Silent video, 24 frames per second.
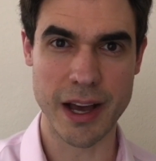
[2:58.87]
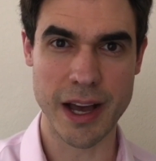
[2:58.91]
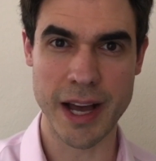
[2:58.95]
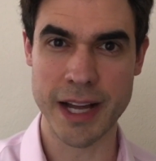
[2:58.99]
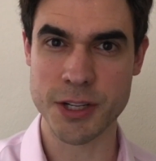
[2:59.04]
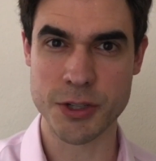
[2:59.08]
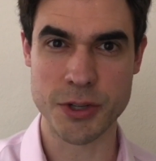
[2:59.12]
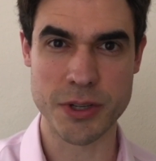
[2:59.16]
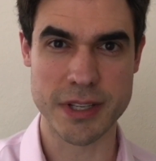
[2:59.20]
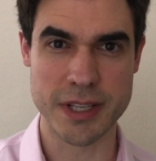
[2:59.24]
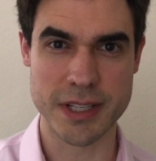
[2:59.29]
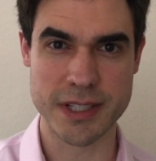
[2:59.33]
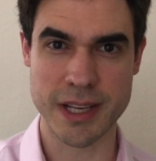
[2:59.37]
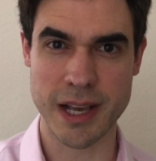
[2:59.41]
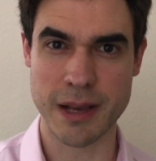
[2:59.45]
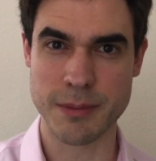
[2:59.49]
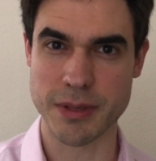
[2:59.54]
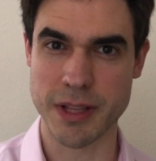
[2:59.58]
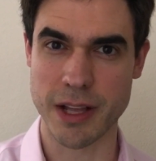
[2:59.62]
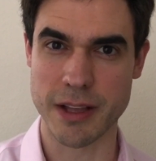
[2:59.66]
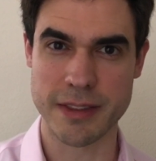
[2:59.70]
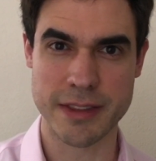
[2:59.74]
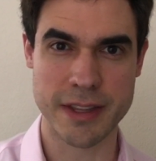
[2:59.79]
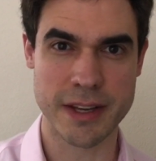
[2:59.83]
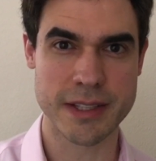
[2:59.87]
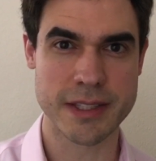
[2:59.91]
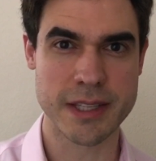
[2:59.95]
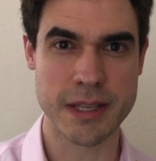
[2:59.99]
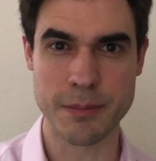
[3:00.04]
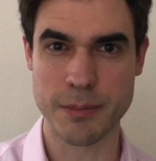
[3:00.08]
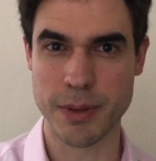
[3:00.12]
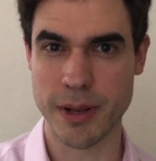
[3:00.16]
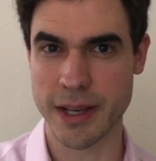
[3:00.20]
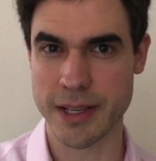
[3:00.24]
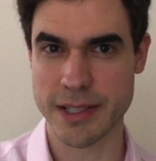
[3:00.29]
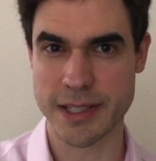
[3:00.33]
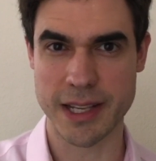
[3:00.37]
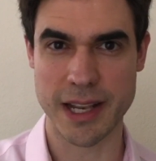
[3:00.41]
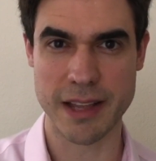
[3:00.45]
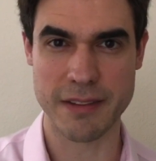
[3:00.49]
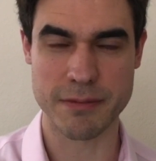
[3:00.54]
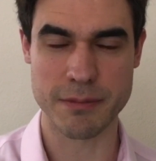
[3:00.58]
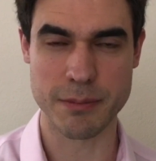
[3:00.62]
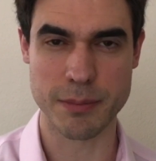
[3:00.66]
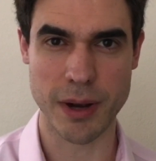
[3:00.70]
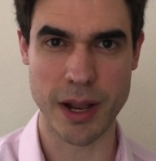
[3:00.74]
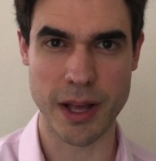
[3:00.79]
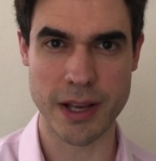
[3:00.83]
entrance exams like 13+,
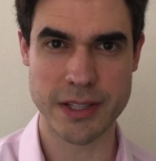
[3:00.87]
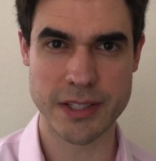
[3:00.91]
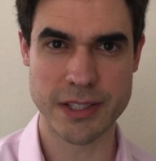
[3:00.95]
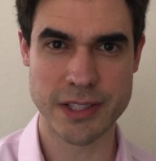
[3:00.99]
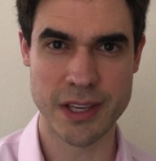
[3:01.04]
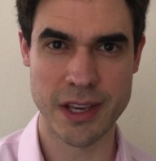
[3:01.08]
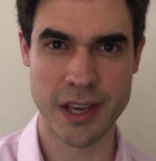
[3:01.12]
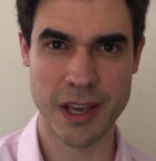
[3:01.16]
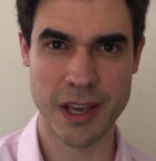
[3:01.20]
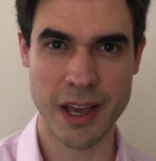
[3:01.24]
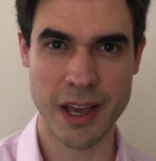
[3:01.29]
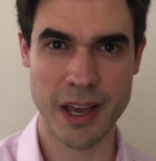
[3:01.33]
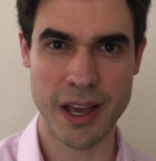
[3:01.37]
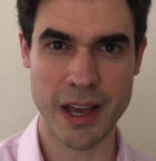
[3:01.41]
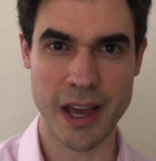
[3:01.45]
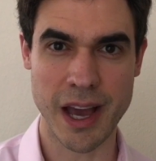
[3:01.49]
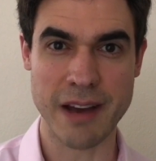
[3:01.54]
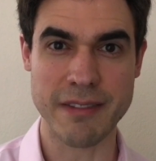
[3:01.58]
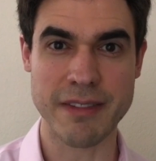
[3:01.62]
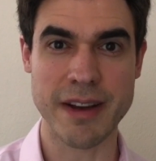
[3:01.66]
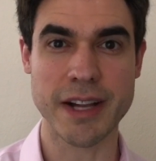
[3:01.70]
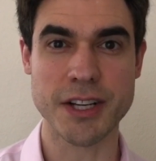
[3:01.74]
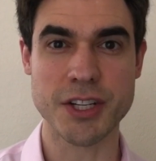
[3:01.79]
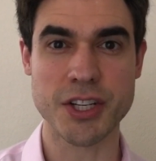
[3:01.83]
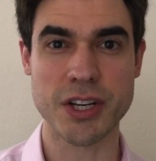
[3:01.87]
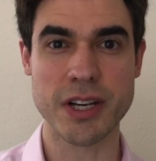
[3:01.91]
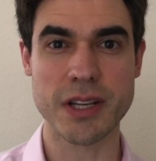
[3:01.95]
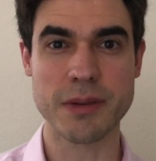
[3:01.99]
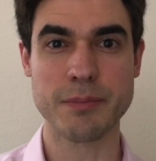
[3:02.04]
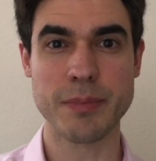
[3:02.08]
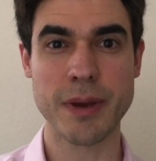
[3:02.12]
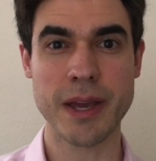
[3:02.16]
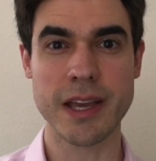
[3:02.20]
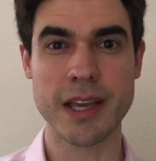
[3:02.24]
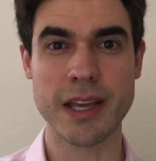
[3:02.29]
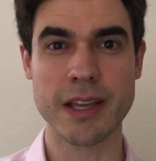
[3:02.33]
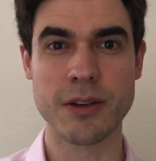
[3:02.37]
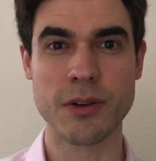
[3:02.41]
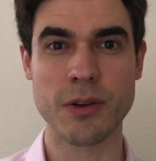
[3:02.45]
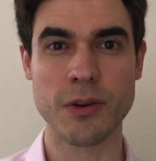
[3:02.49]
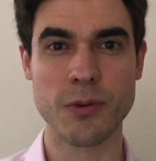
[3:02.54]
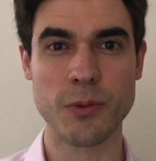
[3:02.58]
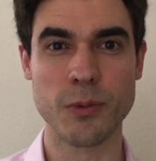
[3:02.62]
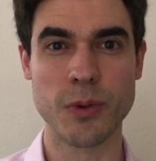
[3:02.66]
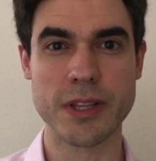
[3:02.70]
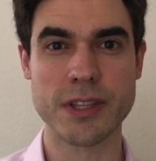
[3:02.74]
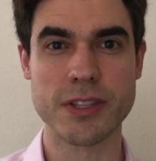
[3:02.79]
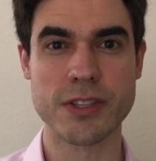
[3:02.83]
11+, have actually been
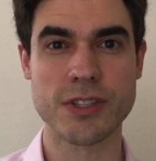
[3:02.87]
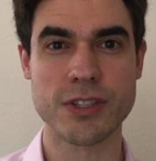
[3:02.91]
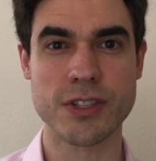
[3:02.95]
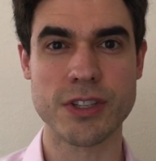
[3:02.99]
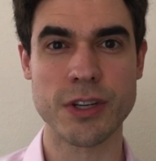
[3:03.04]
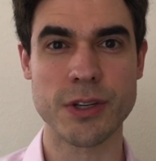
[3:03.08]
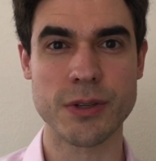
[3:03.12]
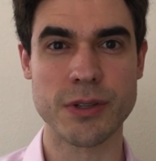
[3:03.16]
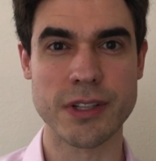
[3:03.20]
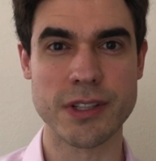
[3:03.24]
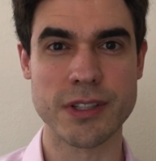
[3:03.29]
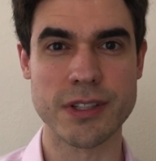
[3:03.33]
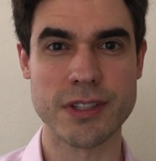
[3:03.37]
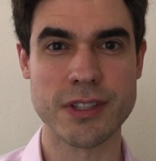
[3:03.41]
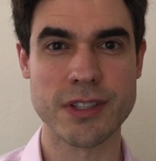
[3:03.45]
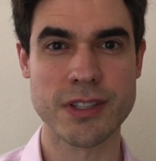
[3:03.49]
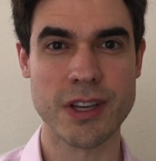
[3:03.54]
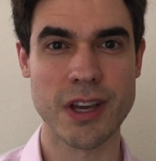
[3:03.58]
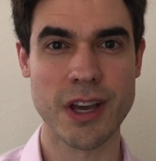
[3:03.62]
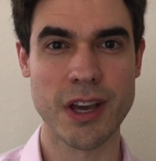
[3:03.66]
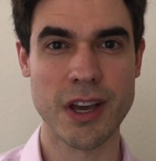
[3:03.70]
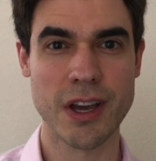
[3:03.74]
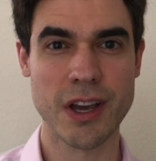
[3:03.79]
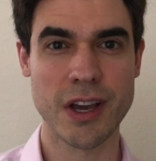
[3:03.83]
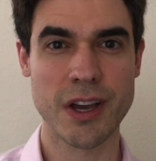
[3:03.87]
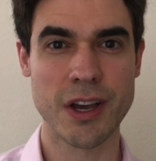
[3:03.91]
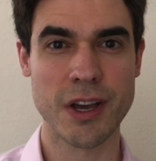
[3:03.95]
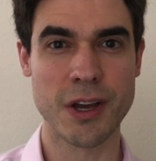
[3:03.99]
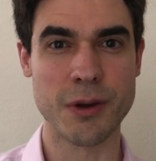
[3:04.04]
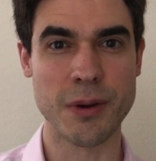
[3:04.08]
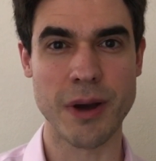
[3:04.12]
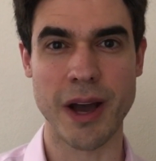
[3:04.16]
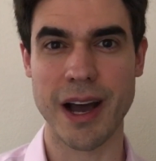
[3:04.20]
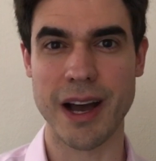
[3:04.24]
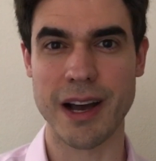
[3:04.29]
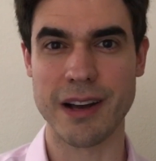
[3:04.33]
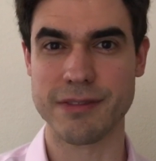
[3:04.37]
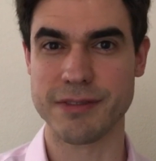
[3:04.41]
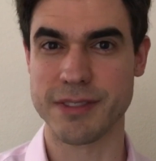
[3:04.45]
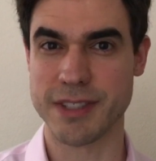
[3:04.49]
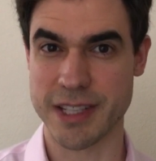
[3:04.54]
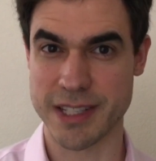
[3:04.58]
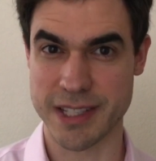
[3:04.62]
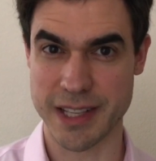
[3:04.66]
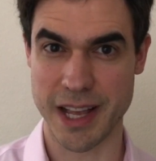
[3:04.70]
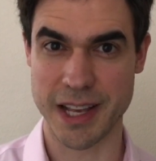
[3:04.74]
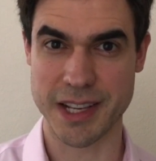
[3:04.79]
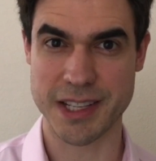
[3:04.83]
with students who have
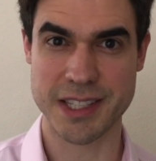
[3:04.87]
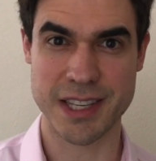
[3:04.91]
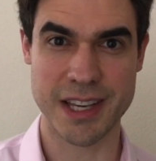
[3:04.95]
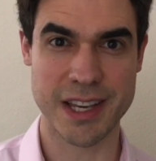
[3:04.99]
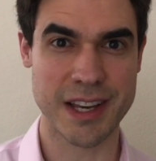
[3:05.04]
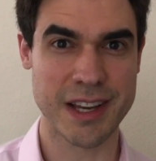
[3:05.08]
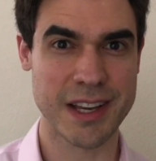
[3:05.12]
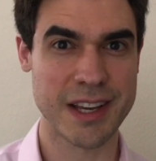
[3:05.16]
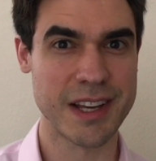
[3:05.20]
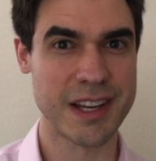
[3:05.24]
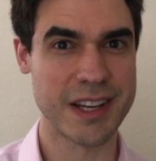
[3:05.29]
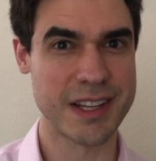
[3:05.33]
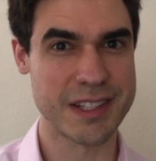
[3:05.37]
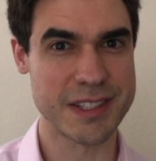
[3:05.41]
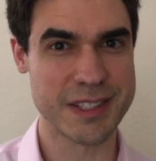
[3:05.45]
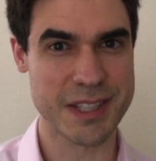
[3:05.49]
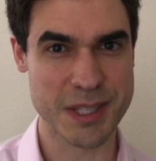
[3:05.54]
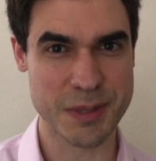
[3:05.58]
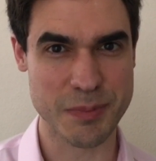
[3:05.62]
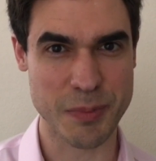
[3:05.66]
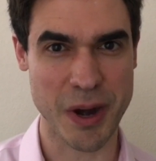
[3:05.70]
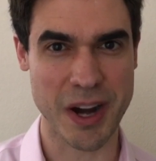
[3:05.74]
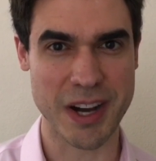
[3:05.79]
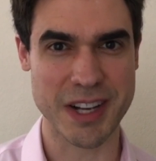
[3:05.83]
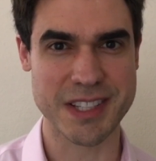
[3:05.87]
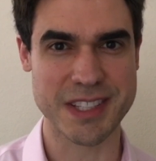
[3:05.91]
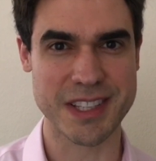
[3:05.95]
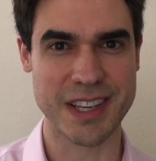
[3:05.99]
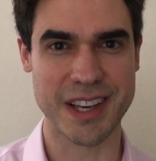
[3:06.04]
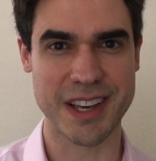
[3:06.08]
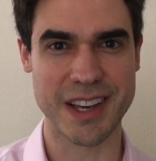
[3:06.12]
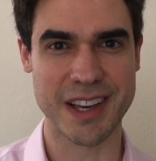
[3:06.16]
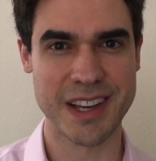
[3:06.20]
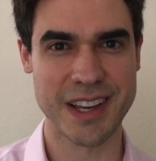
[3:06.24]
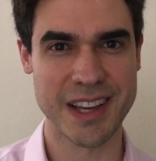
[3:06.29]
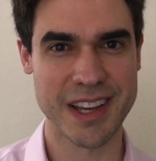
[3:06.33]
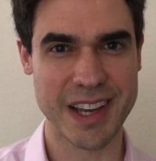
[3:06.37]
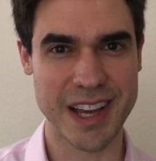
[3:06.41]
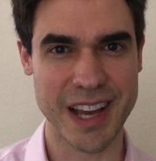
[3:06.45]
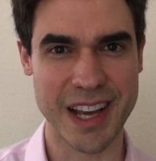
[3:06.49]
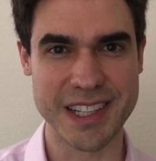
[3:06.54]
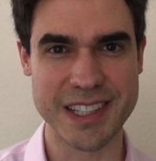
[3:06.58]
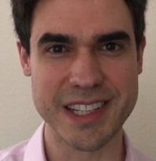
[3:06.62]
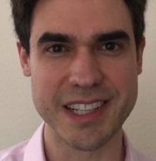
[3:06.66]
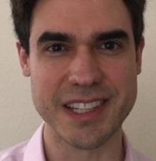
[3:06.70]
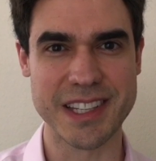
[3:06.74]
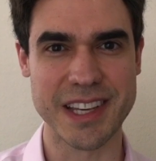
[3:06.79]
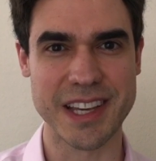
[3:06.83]
dyslexia, dyspraxia,
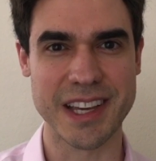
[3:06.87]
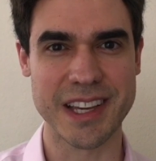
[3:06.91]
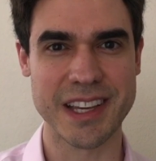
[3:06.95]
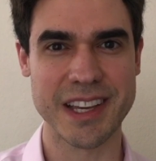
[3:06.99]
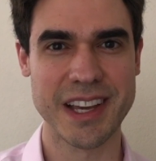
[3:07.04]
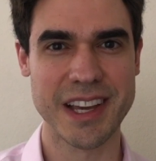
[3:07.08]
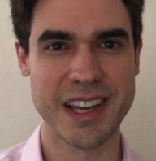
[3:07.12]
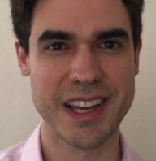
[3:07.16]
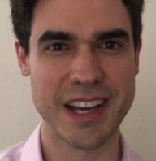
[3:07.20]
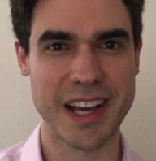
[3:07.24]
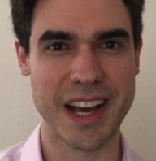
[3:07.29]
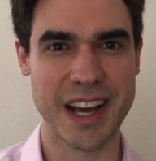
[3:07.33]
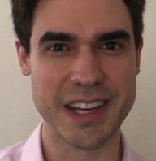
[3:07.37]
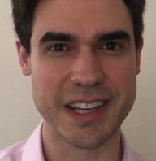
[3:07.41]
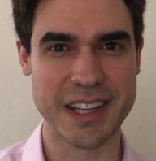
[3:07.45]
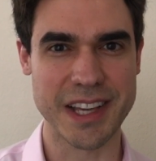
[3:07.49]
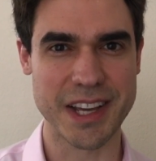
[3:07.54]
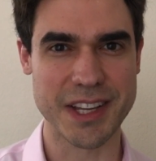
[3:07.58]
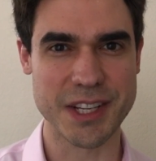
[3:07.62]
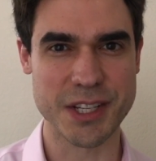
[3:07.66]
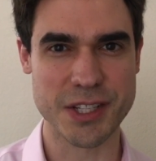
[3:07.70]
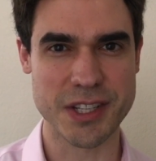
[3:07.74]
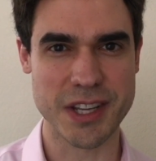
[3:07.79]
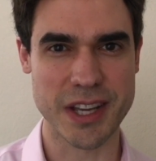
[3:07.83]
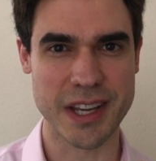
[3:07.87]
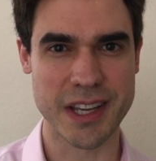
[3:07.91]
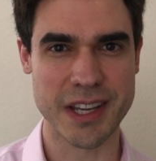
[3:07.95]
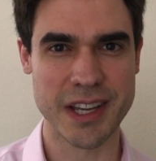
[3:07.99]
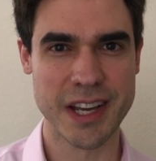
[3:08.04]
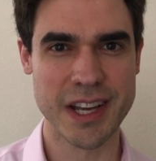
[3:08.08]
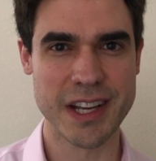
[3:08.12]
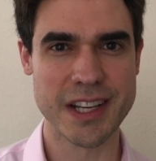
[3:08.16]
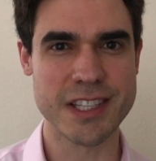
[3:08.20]
ADD, ADHD.